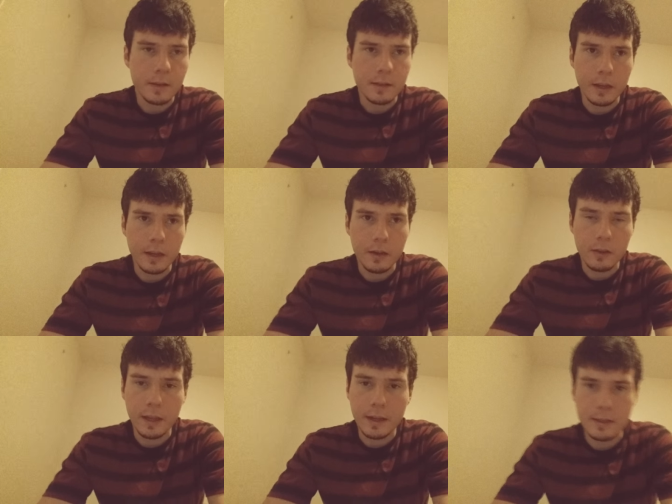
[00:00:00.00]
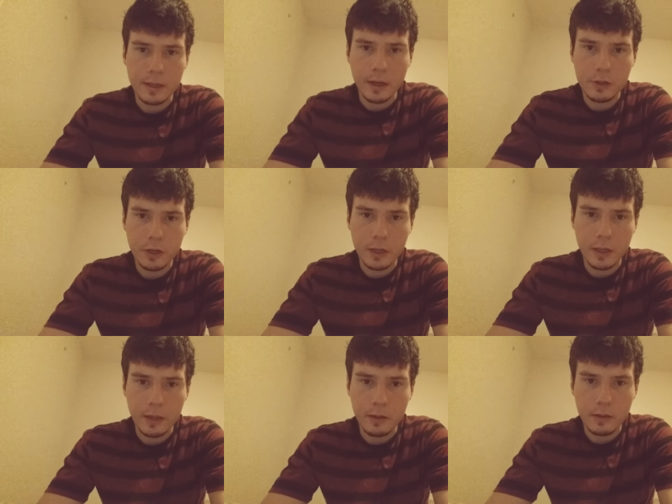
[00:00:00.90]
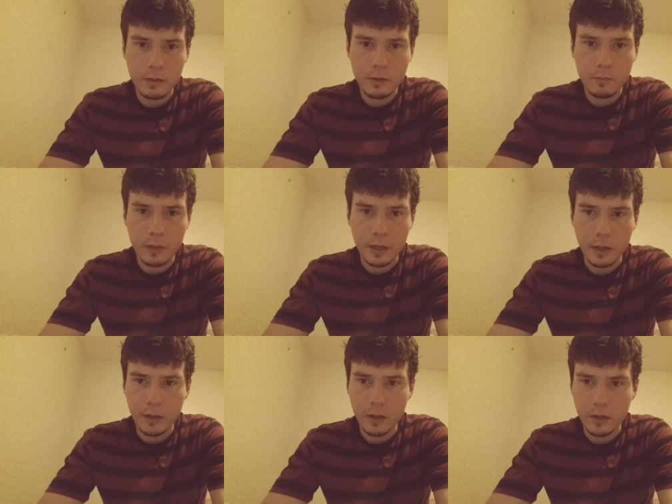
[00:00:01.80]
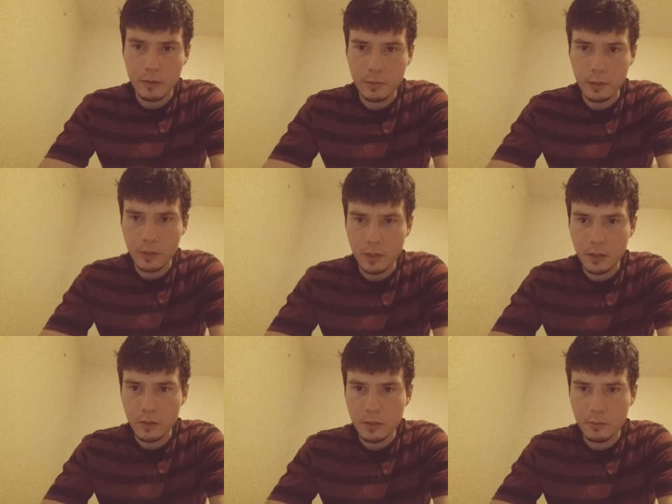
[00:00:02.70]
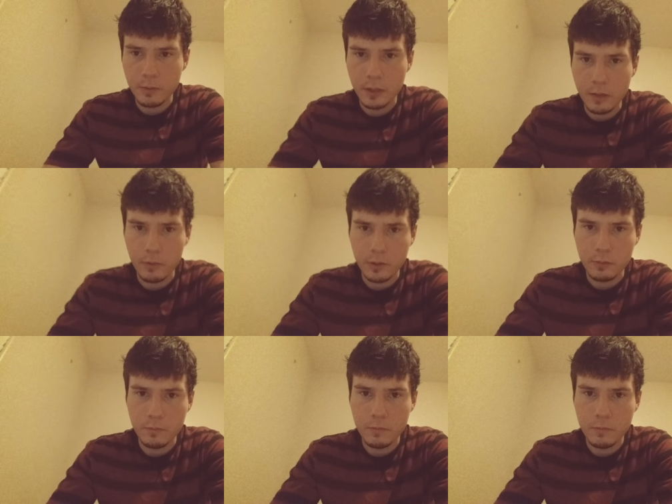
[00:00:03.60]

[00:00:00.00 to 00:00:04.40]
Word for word: I, like I said, I try to get my uh, ability to be able to